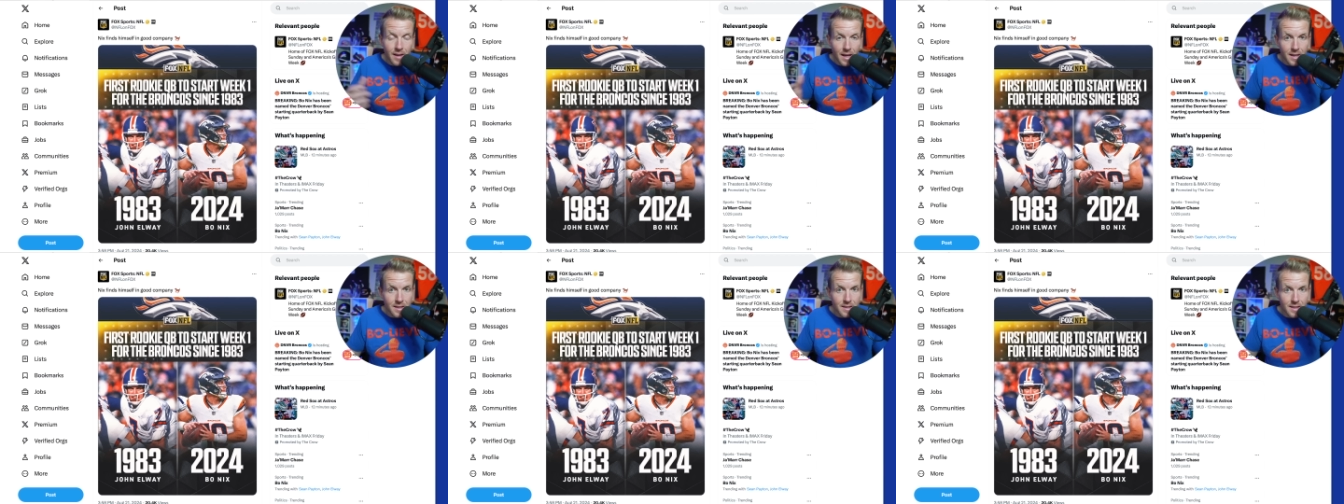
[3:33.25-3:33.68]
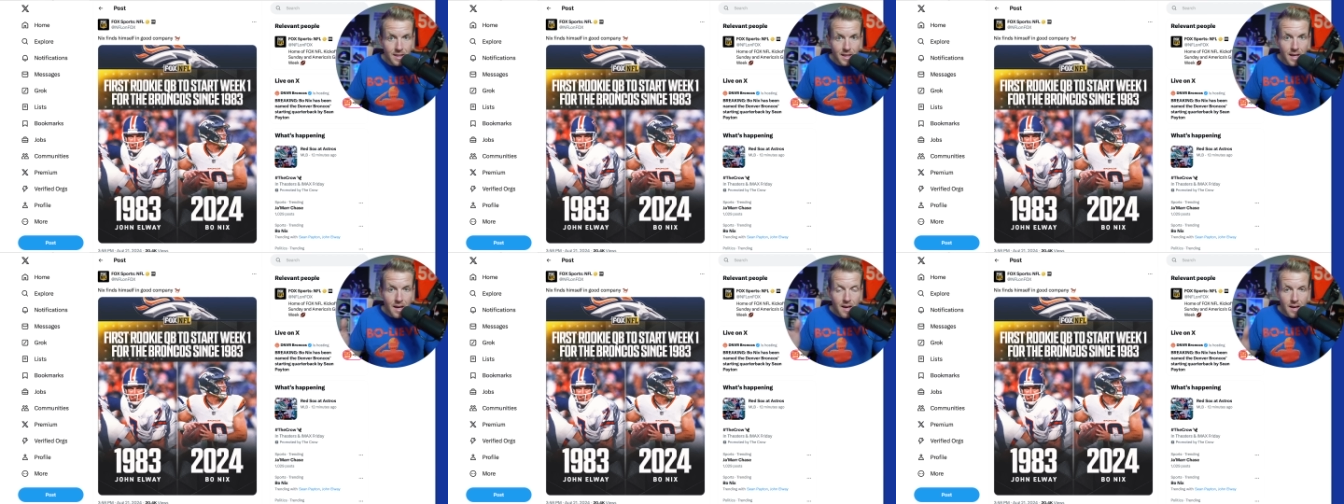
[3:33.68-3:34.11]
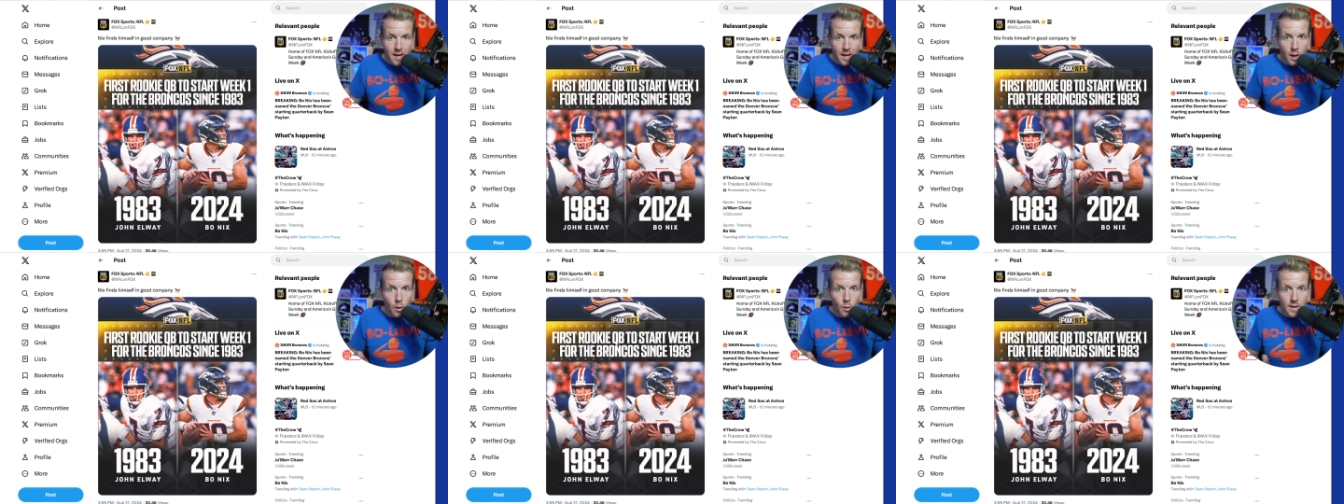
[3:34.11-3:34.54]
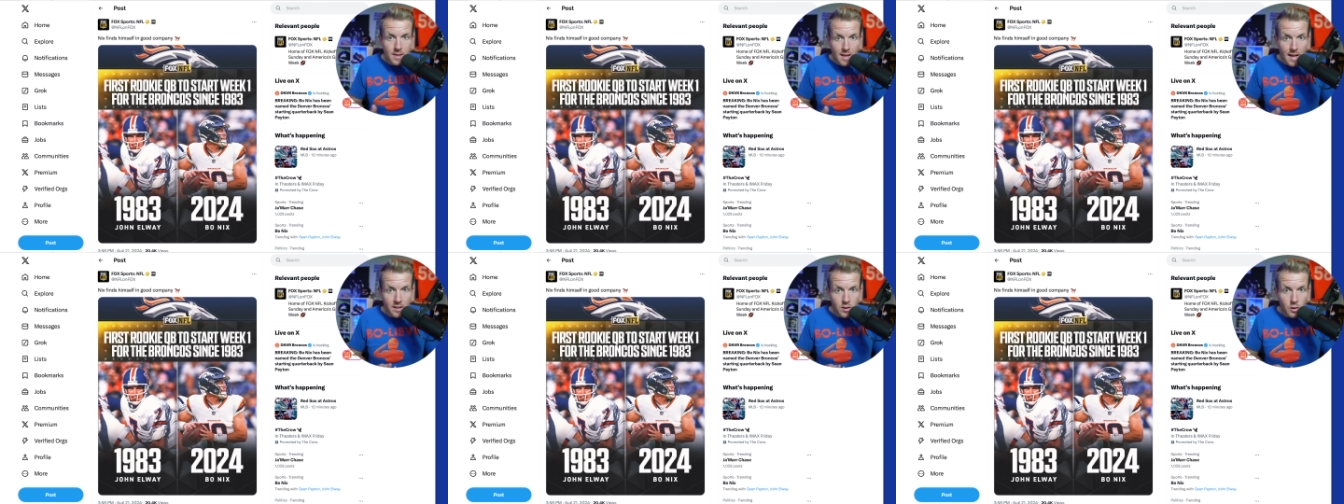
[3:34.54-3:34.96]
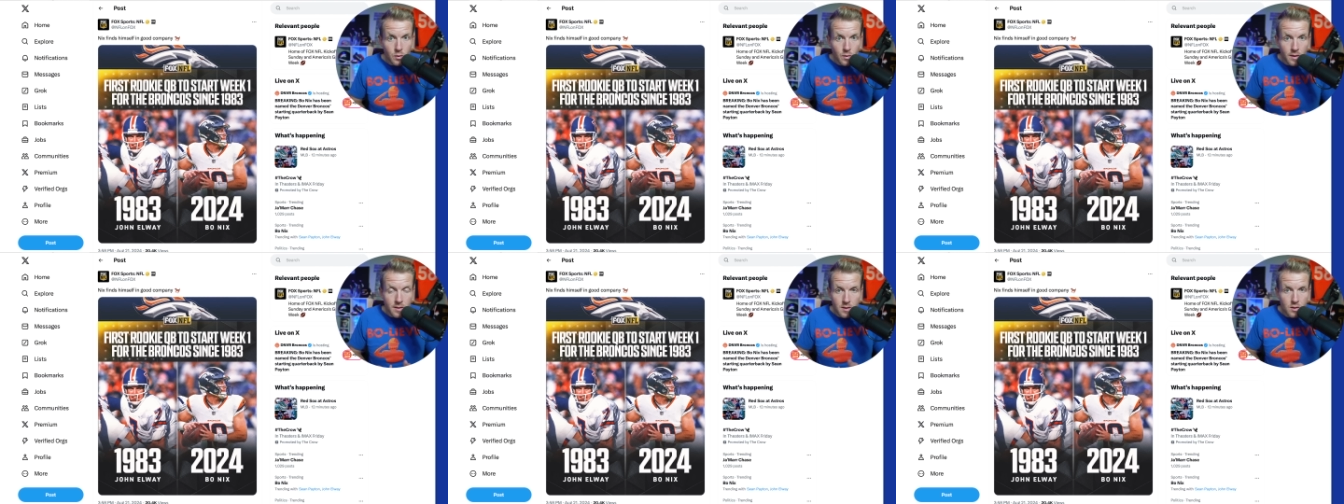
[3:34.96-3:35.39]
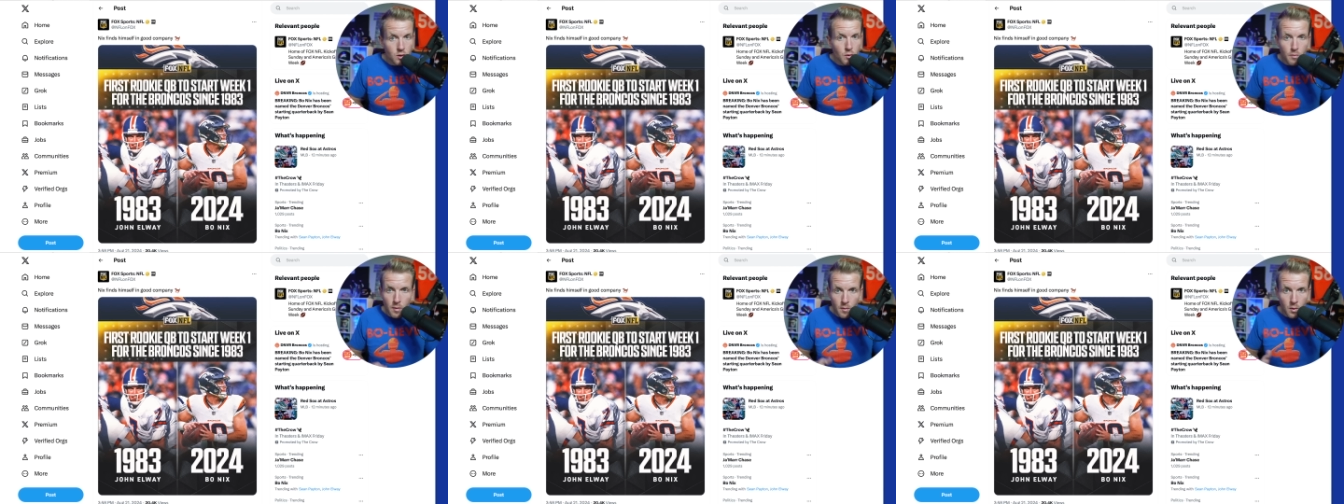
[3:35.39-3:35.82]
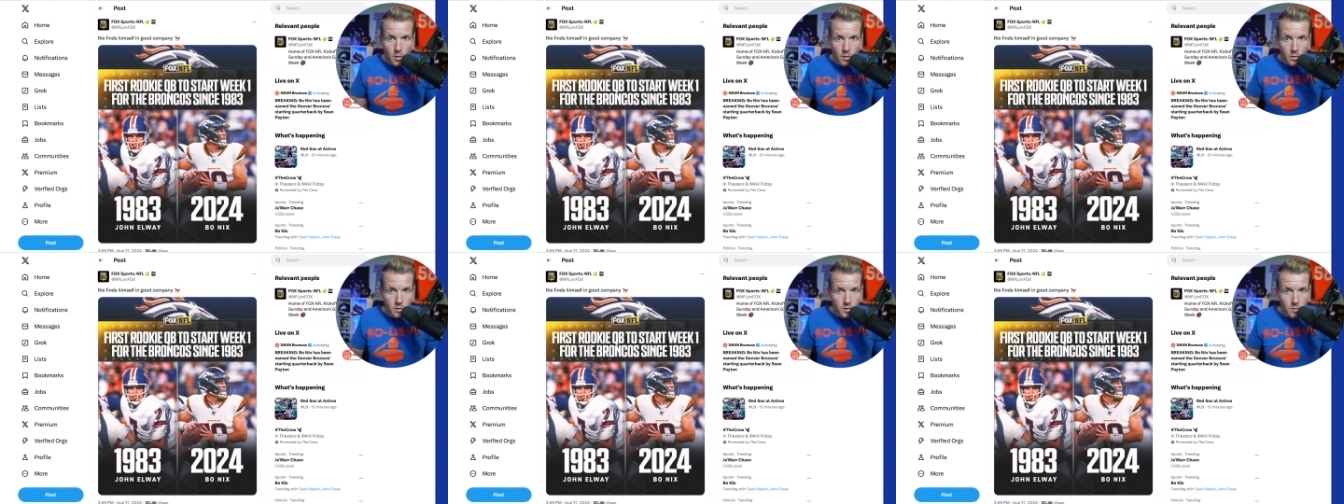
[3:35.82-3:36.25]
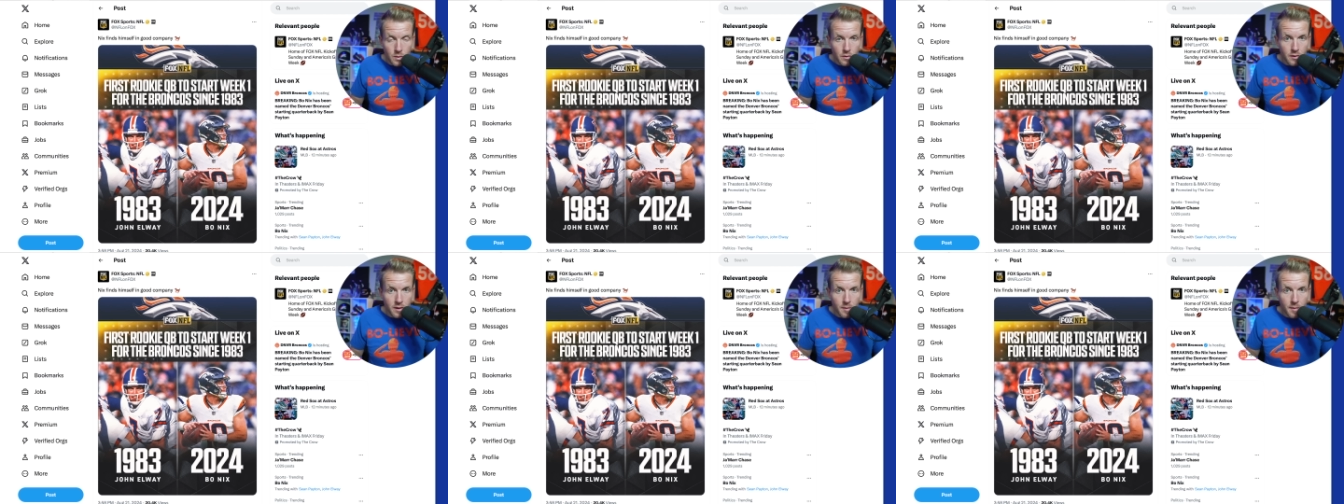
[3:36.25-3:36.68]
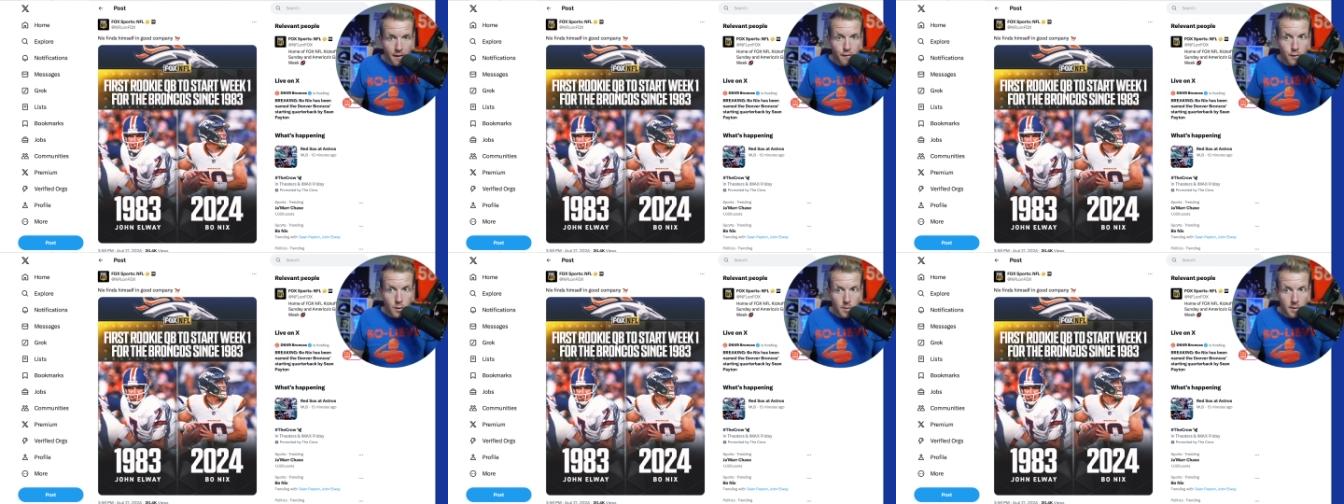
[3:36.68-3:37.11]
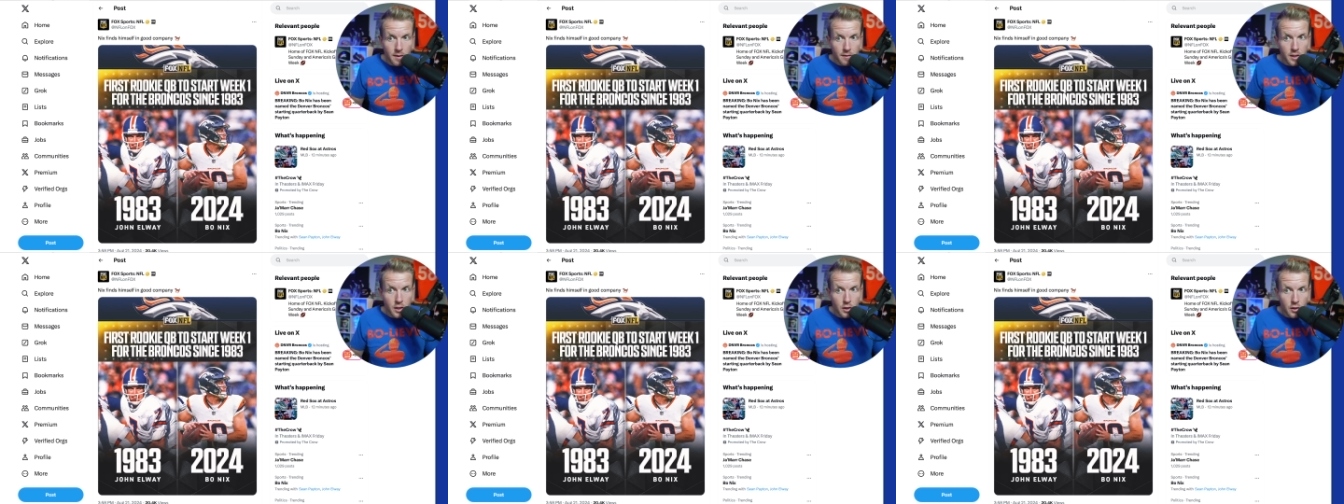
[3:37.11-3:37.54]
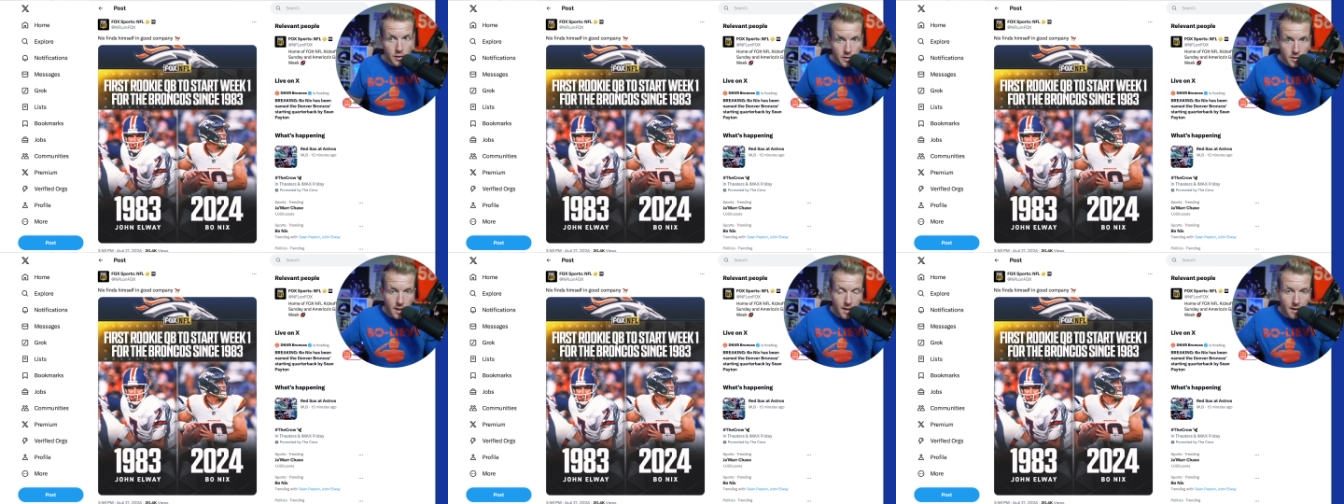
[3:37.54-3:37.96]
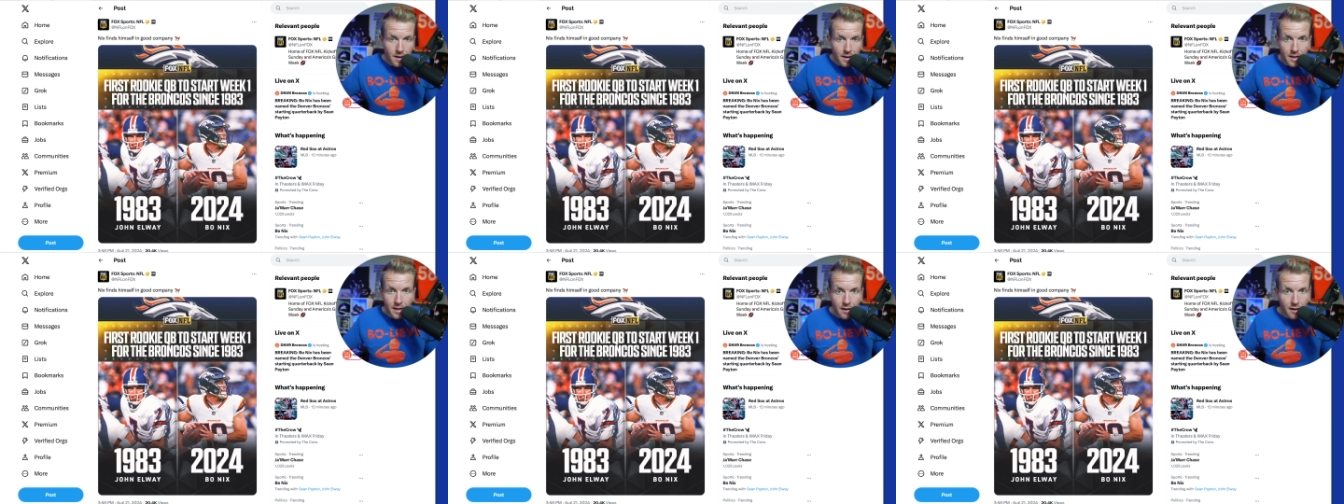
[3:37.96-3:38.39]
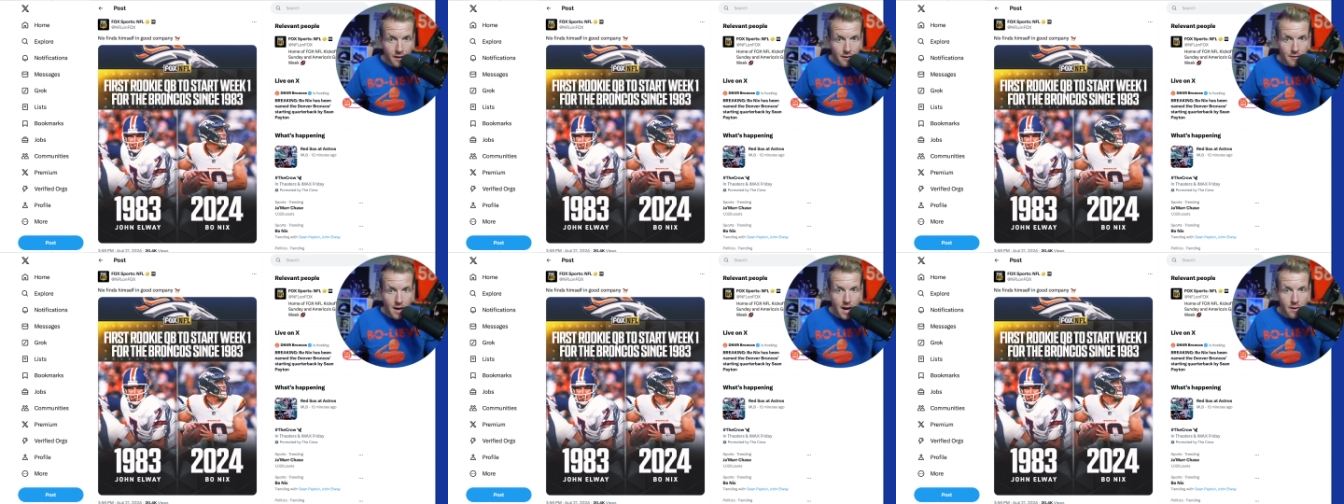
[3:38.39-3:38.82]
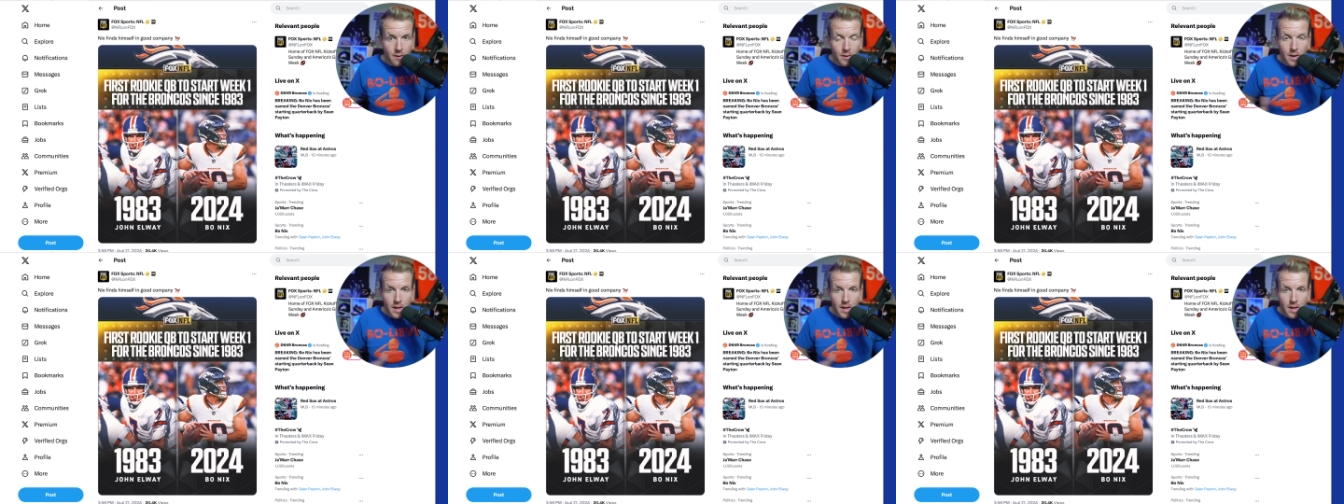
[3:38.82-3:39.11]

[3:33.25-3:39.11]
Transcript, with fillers: I got to see Elway's last two runs in Super Bowls were really my formative years uh, in Colorado.